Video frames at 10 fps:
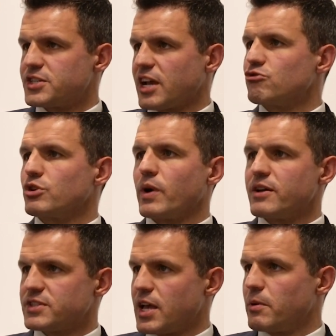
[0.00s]
secondary way
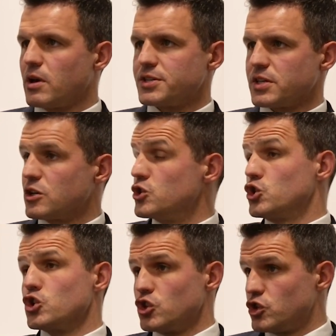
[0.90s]
of stabilizing it because you
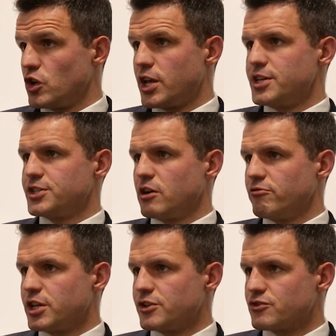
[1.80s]
couldn't do an ACL
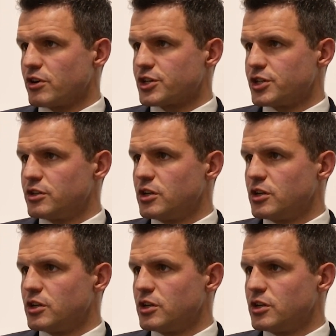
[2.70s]
reconstruction.